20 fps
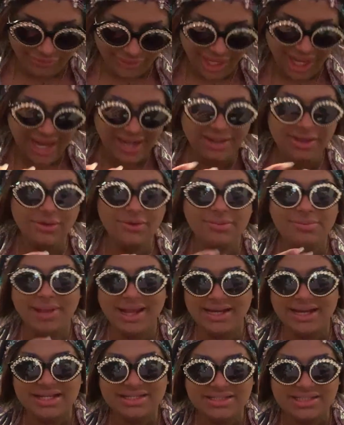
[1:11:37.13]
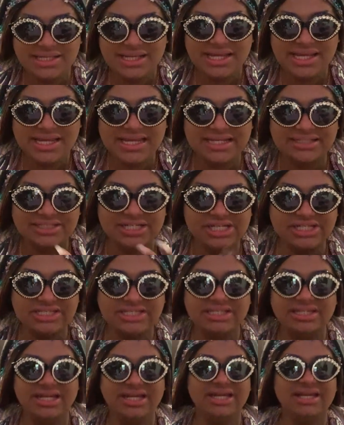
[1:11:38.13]
And codependency and
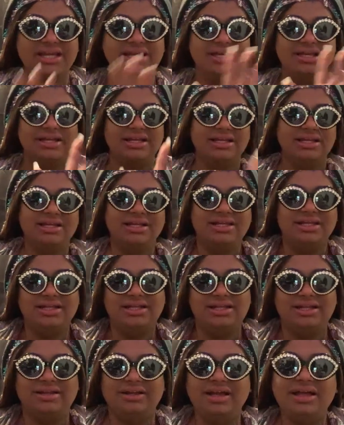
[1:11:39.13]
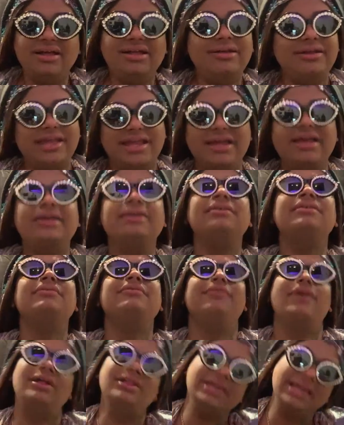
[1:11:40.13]
just, oh yeah,
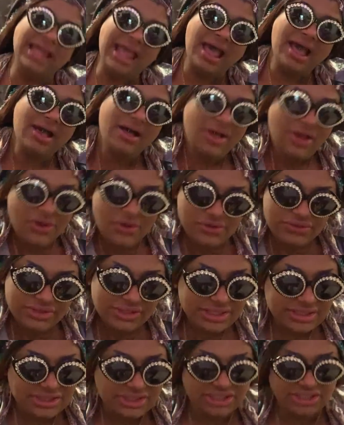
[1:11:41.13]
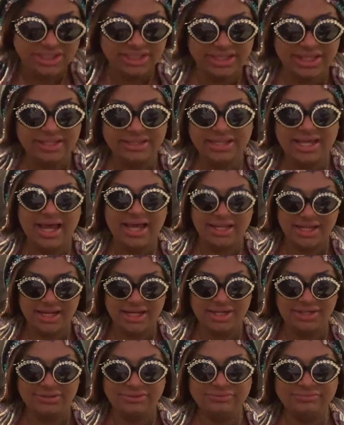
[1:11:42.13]
falling out and shit like that, you
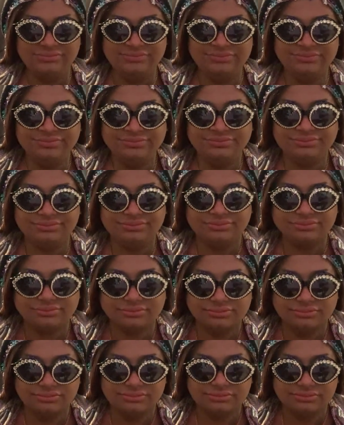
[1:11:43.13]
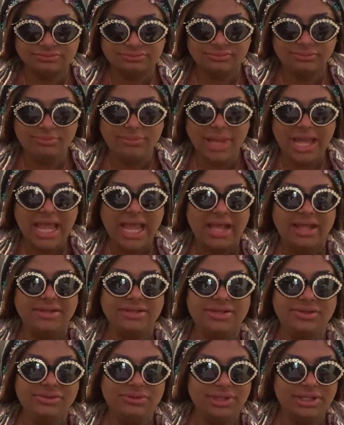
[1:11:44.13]
know? But
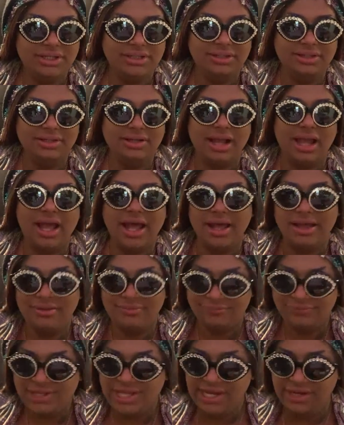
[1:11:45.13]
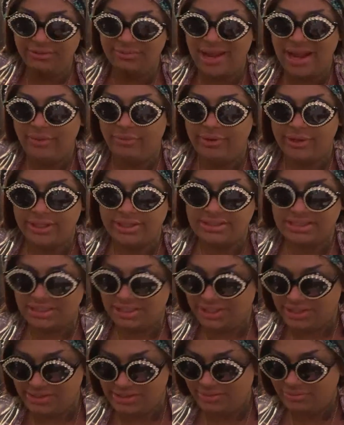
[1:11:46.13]
you can hear my words and
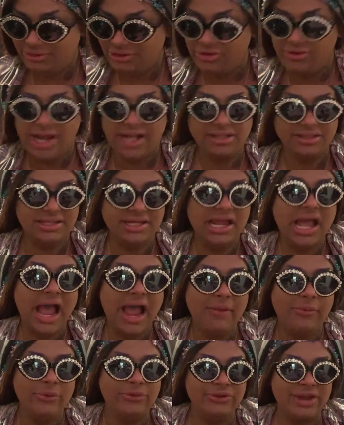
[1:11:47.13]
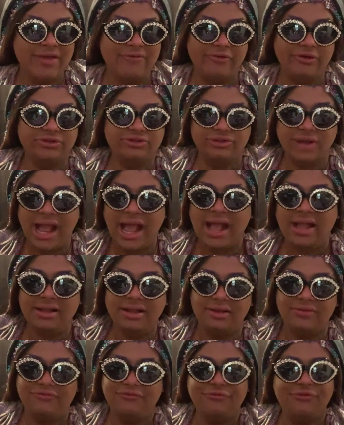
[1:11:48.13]
hear them correctly. I will never drag
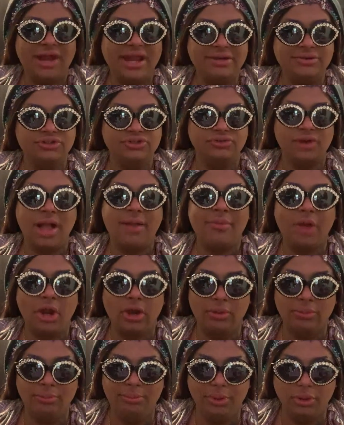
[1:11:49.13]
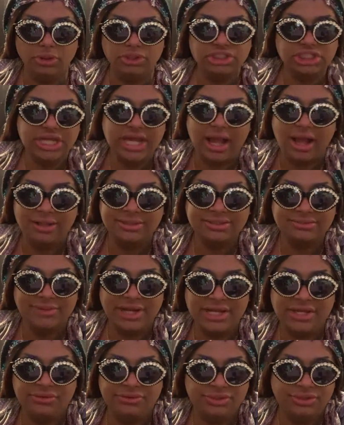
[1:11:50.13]
friend drama or bullshit onto my
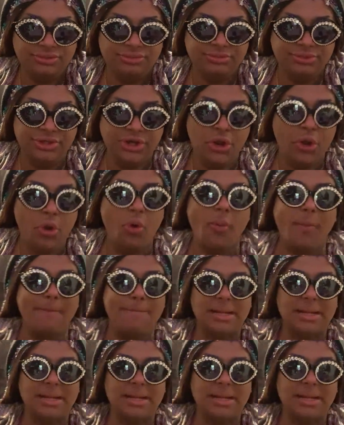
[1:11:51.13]
YouTube. Nope.